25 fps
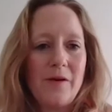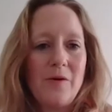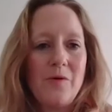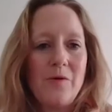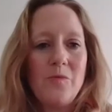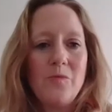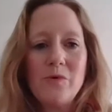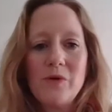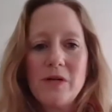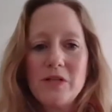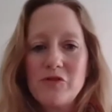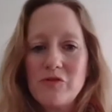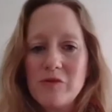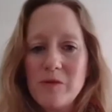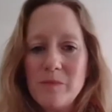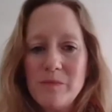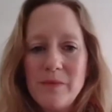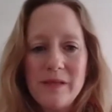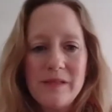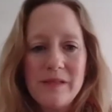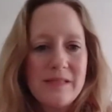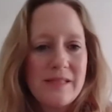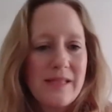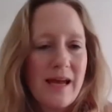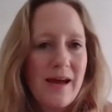We're a
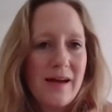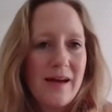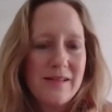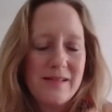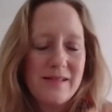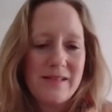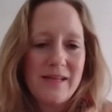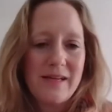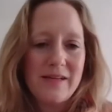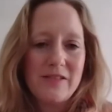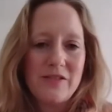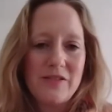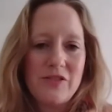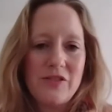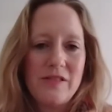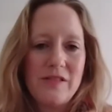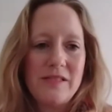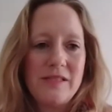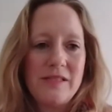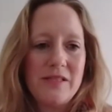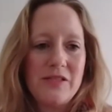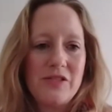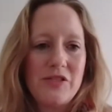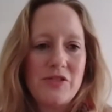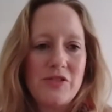tremendous asset to the
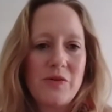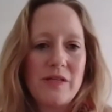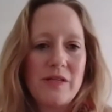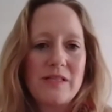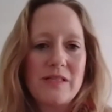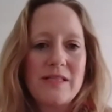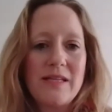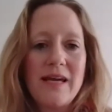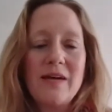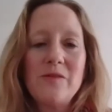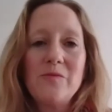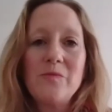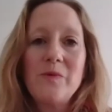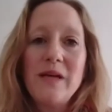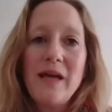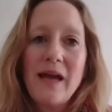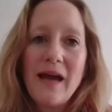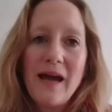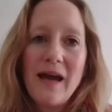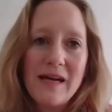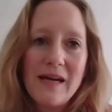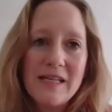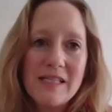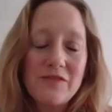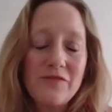district, and we
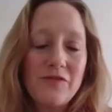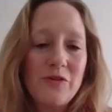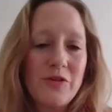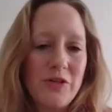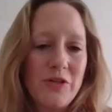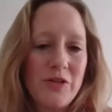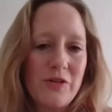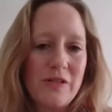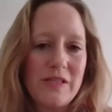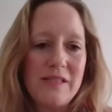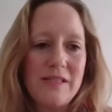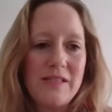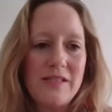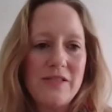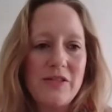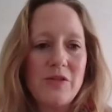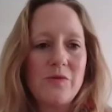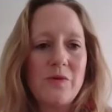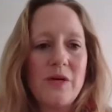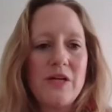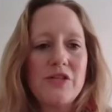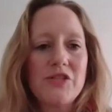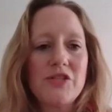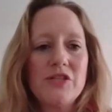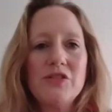ask for your
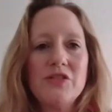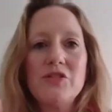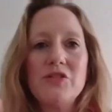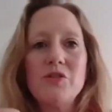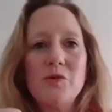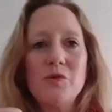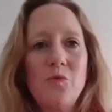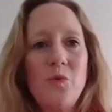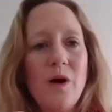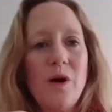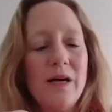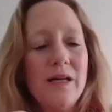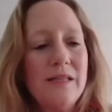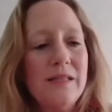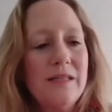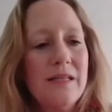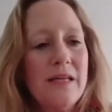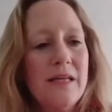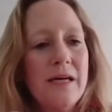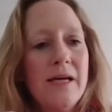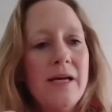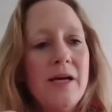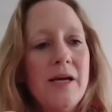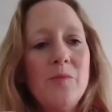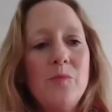consideration to, 1,
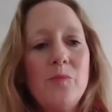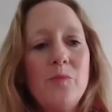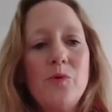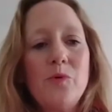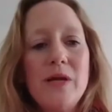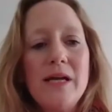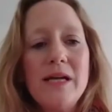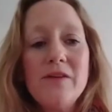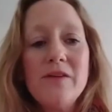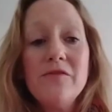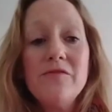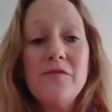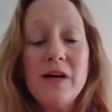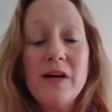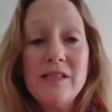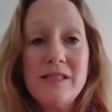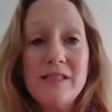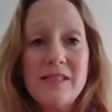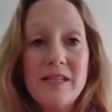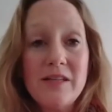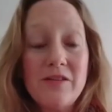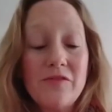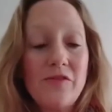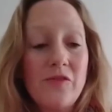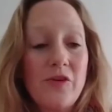bring
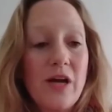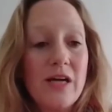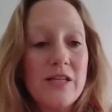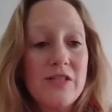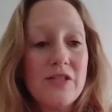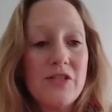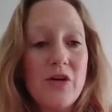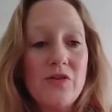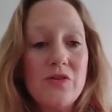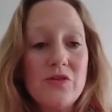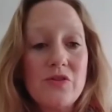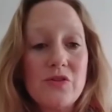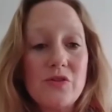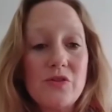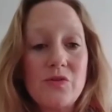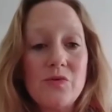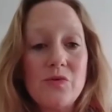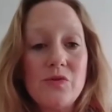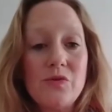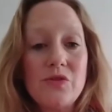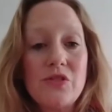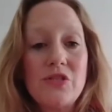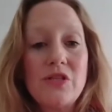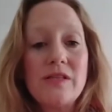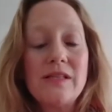funding for adult
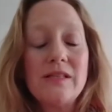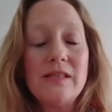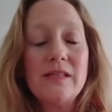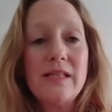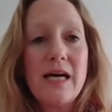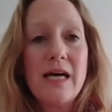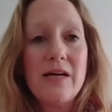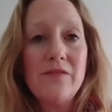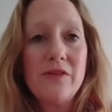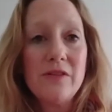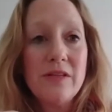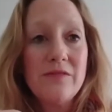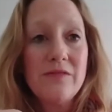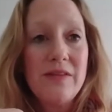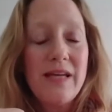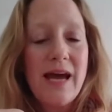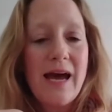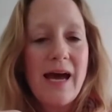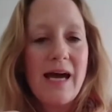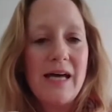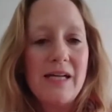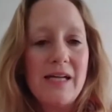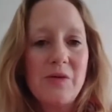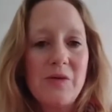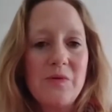schools to the level of the
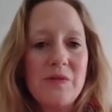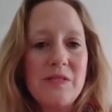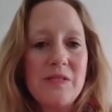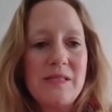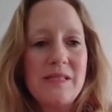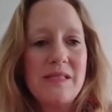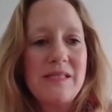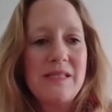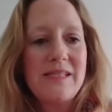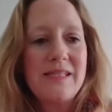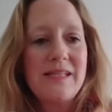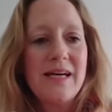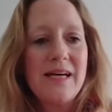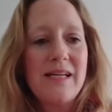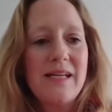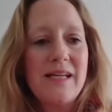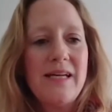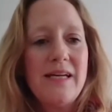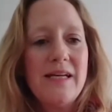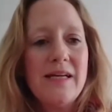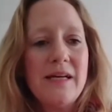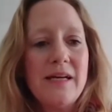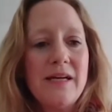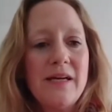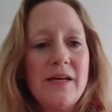adequacy
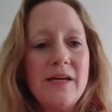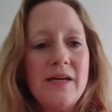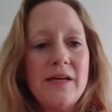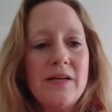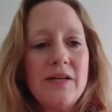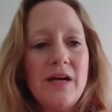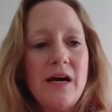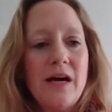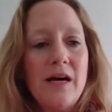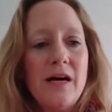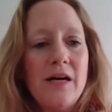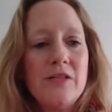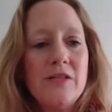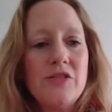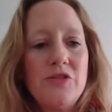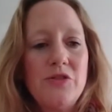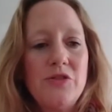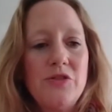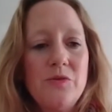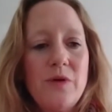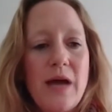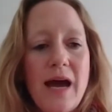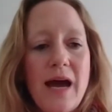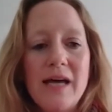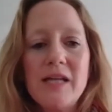study
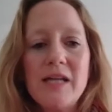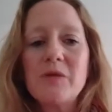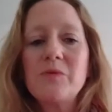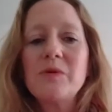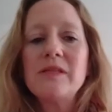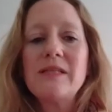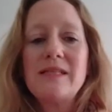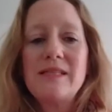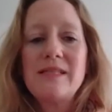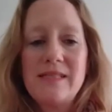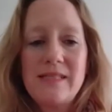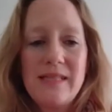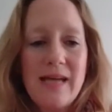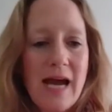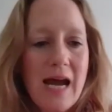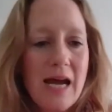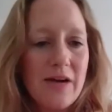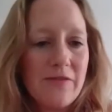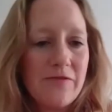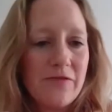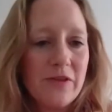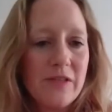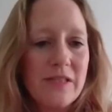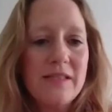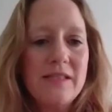to adequately
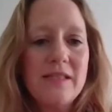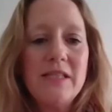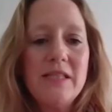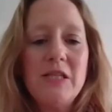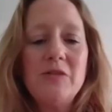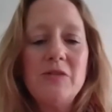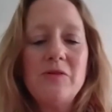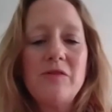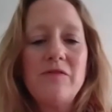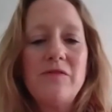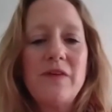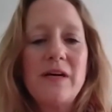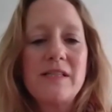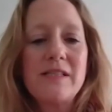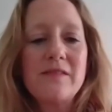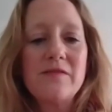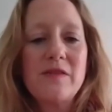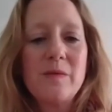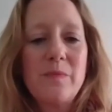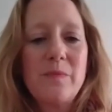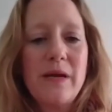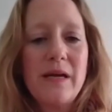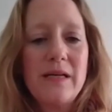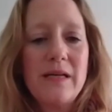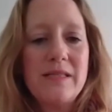staff for continued effects of
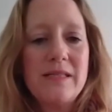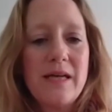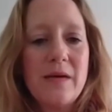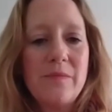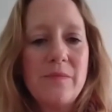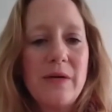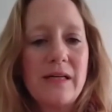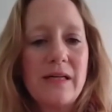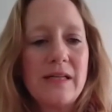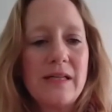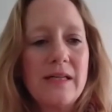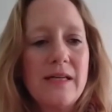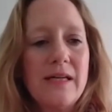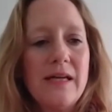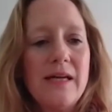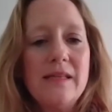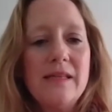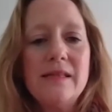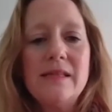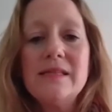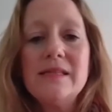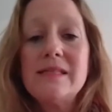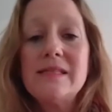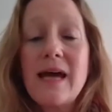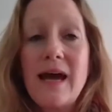the pandemic.
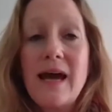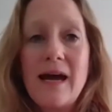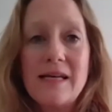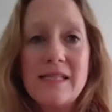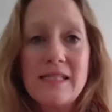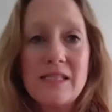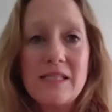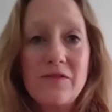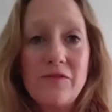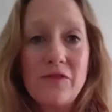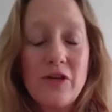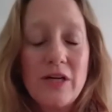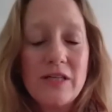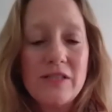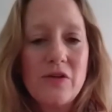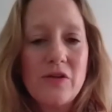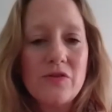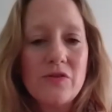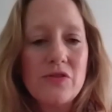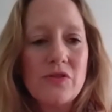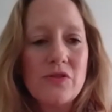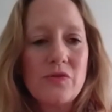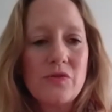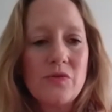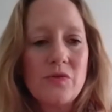This ask for
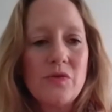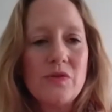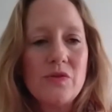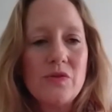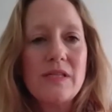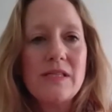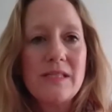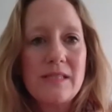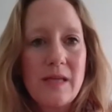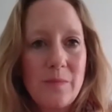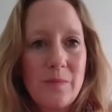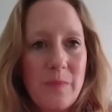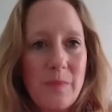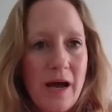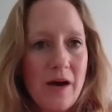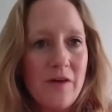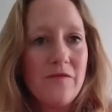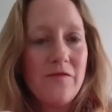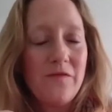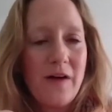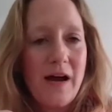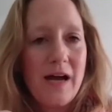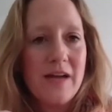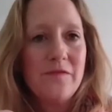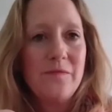adult schools is
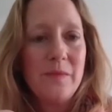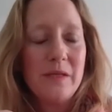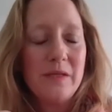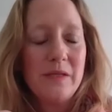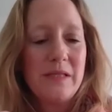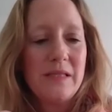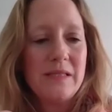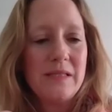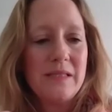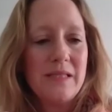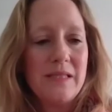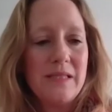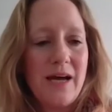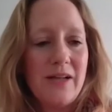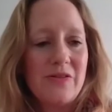about $5 million.